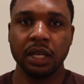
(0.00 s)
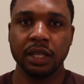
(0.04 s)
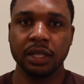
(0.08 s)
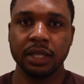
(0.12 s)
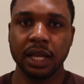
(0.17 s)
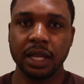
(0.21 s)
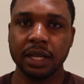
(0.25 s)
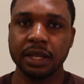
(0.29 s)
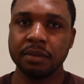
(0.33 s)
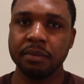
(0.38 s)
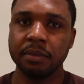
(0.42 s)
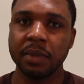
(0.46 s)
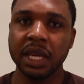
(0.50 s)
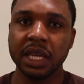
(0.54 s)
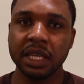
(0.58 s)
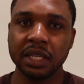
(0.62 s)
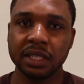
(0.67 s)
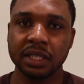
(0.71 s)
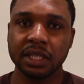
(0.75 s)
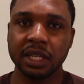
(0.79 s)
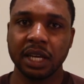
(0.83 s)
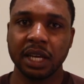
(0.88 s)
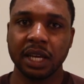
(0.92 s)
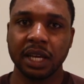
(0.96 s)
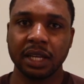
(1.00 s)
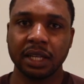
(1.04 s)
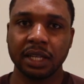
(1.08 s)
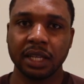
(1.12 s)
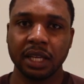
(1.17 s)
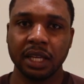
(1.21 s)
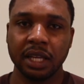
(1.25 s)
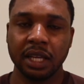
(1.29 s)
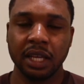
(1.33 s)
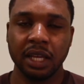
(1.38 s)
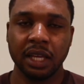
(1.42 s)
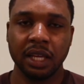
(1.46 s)
then it means that
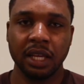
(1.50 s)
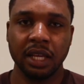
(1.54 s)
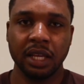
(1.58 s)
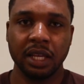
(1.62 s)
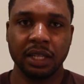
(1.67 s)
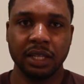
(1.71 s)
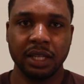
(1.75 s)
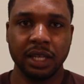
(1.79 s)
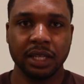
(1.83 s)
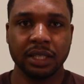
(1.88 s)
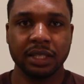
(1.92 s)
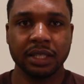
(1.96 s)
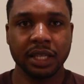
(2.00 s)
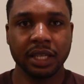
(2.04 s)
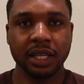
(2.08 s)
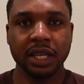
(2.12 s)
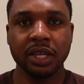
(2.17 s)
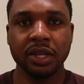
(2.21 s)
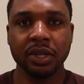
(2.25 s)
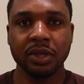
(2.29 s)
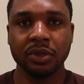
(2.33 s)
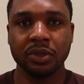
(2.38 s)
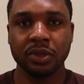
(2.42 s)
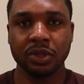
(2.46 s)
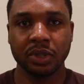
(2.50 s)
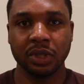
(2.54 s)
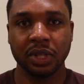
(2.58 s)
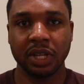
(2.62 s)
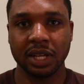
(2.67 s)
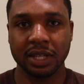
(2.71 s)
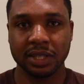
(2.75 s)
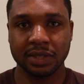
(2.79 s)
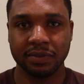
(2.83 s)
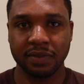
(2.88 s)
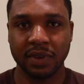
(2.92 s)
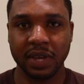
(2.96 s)
They are taking you to
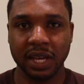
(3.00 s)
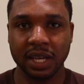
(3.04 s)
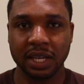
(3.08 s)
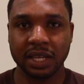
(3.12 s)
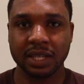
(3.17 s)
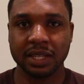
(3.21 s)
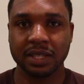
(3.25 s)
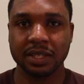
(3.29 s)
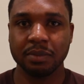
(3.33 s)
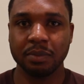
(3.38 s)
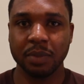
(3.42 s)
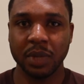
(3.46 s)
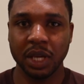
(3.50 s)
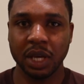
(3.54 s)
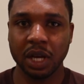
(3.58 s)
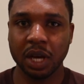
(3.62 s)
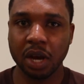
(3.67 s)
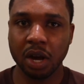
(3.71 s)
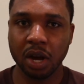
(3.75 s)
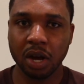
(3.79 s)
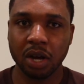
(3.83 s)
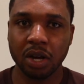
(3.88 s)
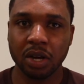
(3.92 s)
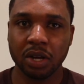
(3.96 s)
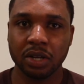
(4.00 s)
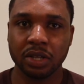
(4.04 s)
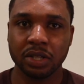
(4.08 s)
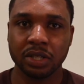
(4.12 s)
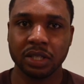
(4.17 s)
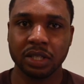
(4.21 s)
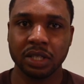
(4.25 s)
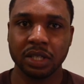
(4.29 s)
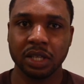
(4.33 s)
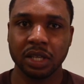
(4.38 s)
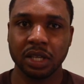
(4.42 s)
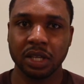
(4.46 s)
Las Vegas
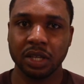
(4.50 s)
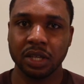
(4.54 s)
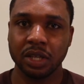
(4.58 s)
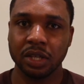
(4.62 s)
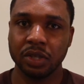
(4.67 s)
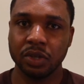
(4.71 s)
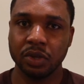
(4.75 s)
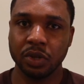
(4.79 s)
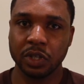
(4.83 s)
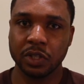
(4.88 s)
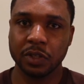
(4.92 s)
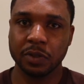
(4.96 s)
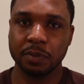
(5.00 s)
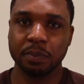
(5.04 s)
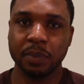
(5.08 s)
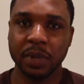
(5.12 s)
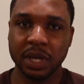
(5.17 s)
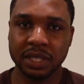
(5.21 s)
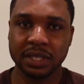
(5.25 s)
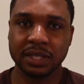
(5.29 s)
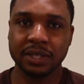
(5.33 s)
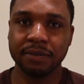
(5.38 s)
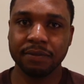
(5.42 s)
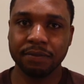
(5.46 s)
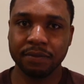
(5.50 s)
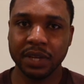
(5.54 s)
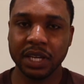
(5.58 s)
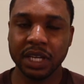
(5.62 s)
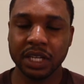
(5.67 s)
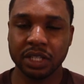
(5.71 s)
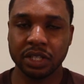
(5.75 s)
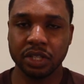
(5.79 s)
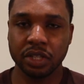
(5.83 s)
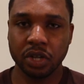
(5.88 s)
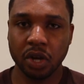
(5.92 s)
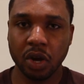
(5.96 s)
because your
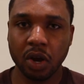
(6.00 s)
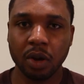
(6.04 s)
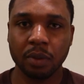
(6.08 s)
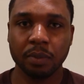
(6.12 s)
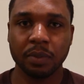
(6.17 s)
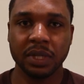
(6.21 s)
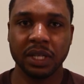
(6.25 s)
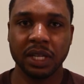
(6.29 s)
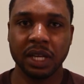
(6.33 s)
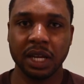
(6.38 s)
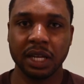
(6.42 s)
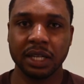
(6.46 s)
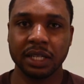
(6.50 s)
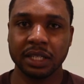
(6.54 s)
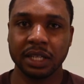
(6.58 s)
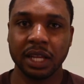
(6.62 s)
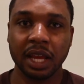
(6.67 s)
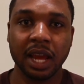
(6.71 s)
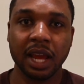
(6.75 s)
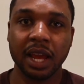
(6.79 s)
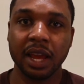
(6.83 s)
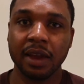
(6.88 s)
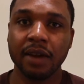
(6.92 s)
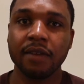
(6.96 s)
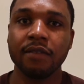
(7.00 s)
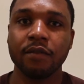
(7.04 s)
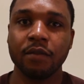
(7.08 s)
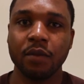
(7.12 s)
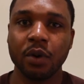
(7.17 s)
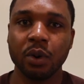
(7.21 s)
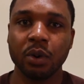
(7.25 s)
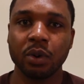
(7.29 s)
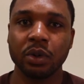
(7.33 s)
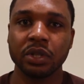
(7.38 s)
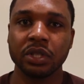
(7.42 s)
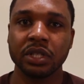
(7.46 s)
specific job that the Air
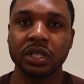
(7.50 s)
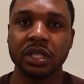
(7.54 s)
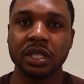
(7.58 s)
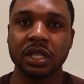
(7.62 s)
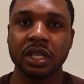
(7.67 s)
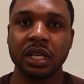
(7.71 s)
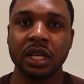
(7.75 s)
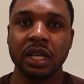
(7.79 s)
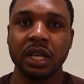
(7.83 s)
Force